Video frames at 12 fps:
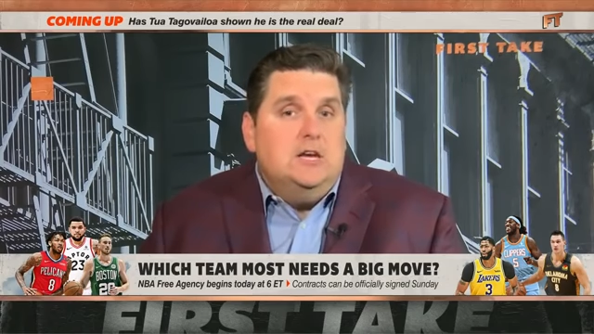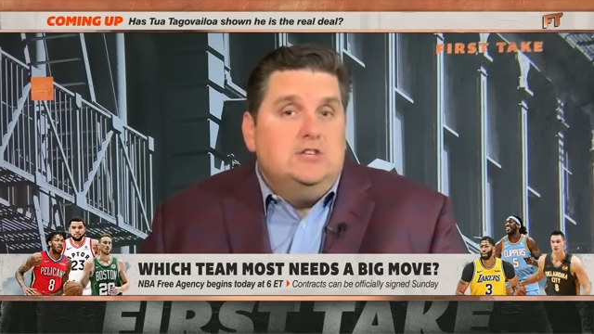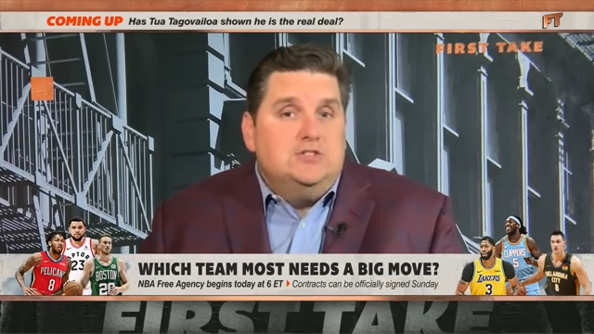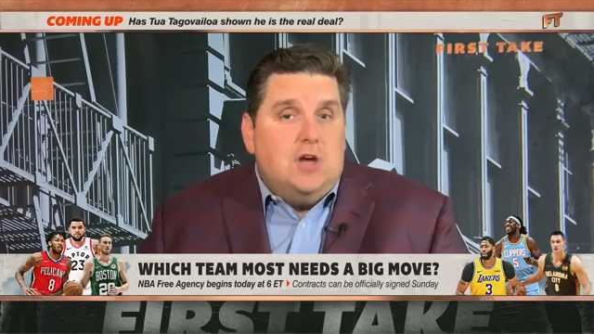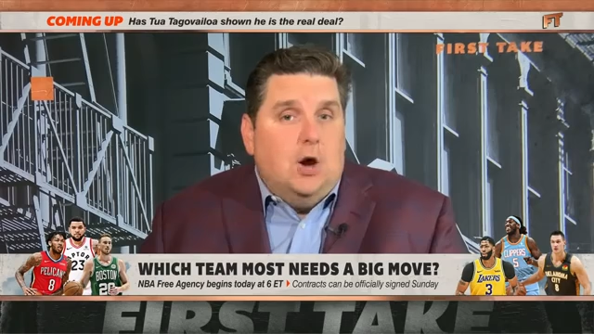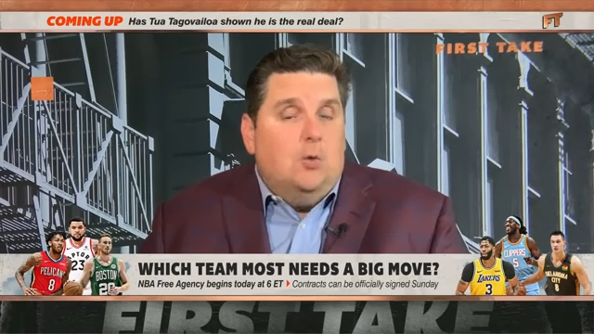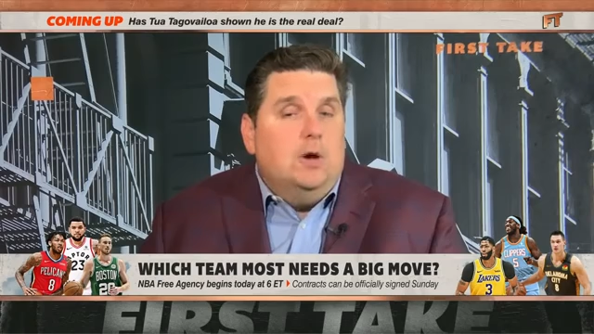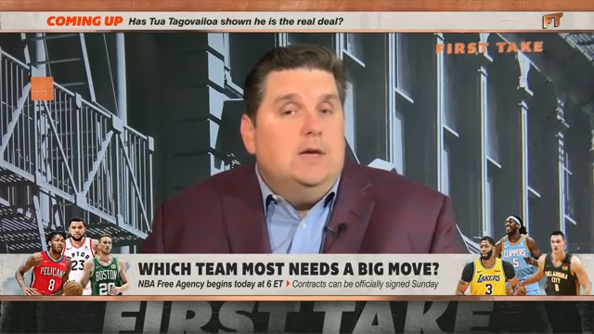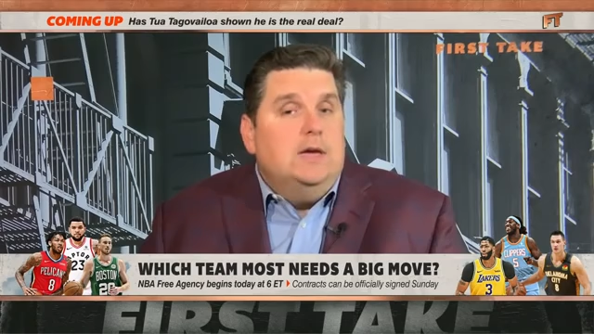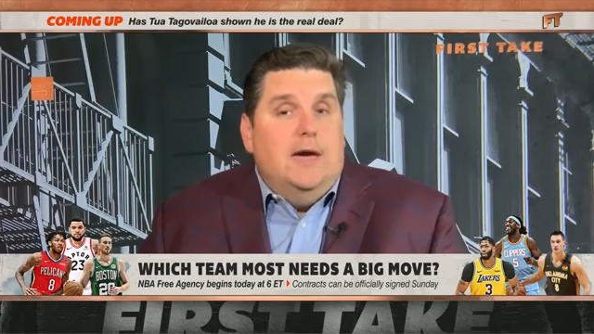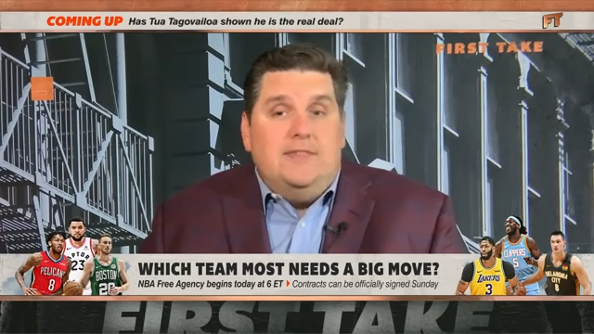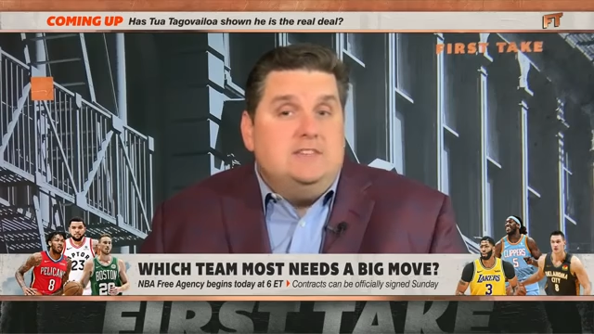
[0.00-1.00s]
So,
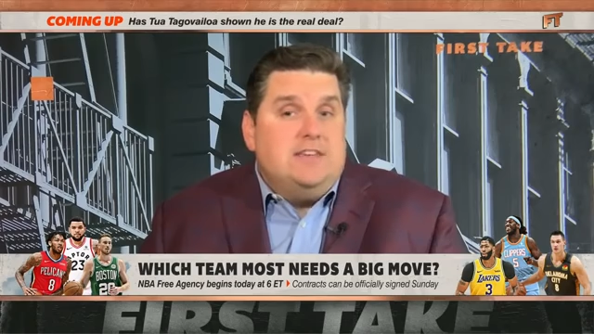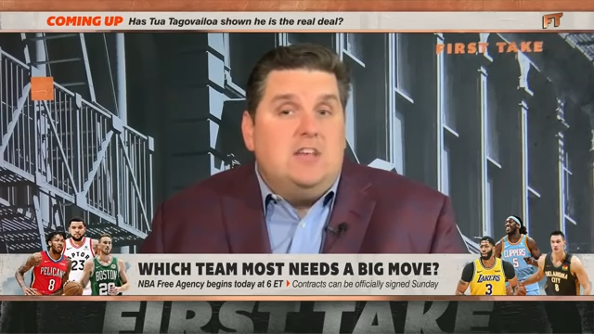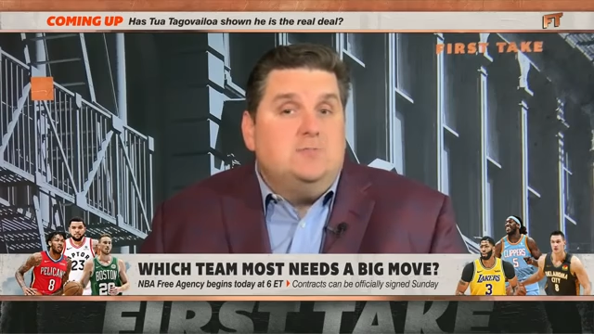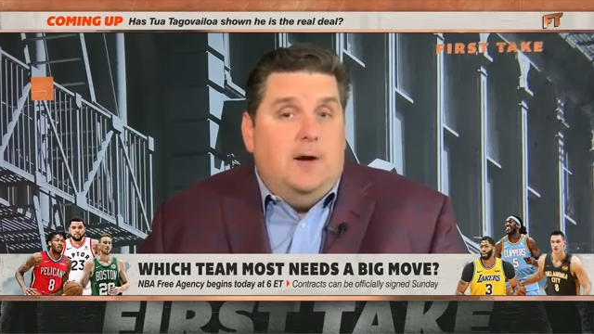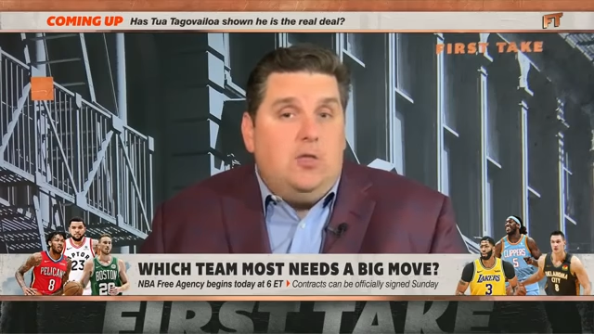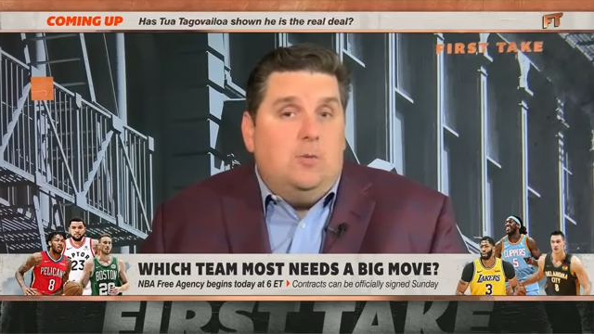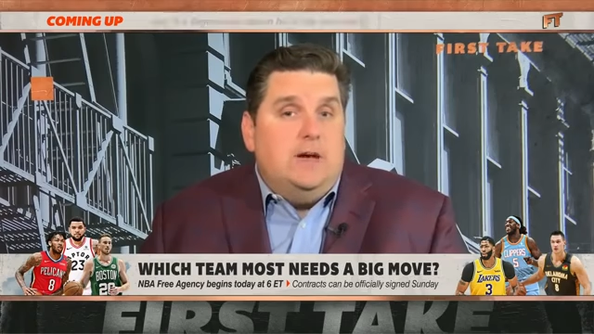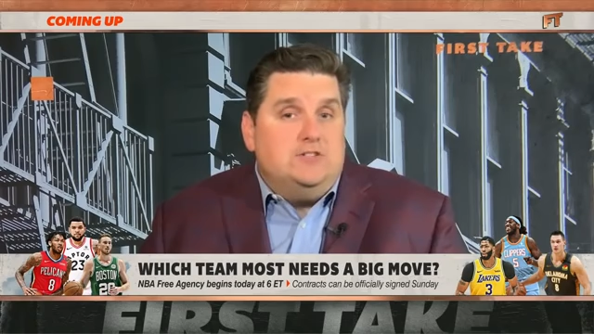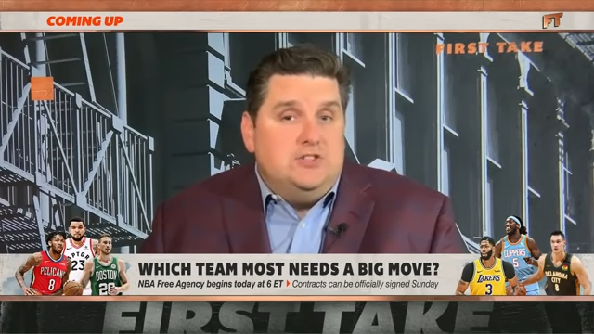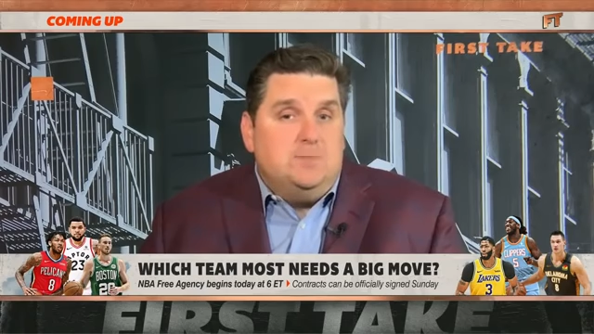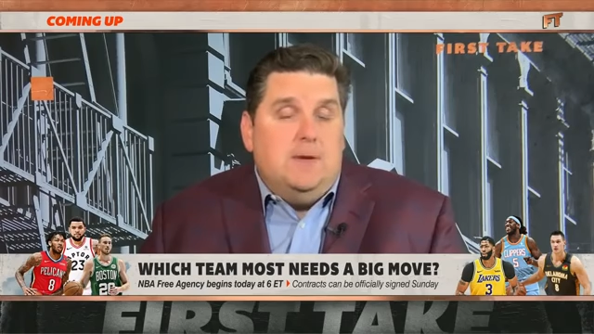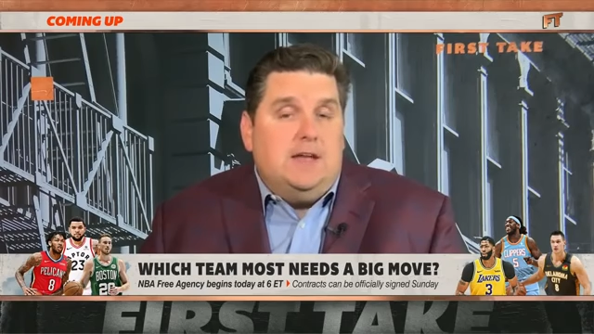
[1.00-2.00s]
and these guys, by the way,
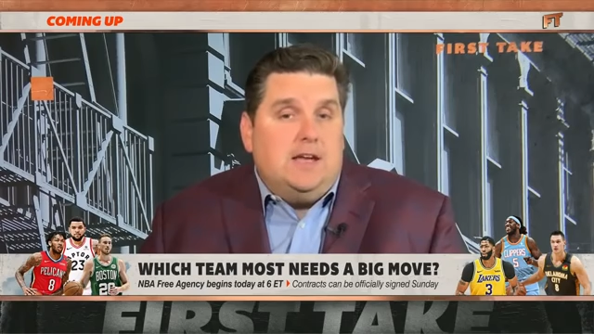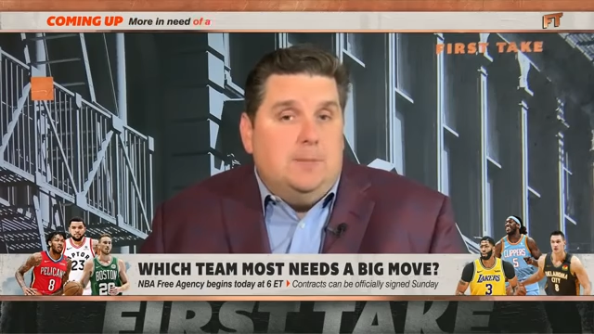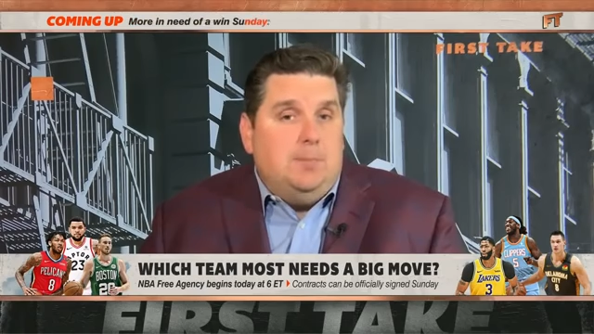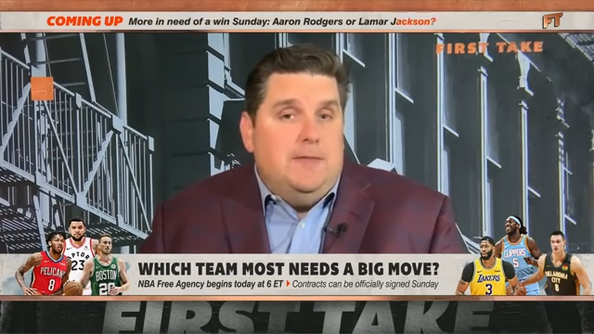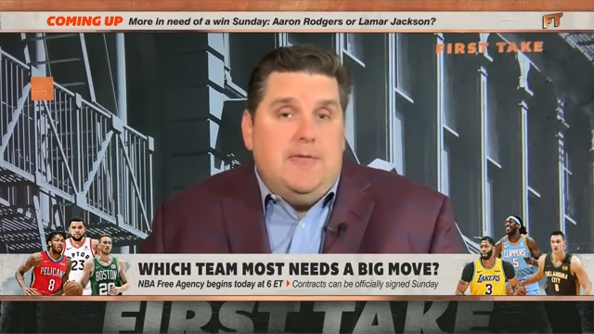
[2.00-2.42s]
just made a couple,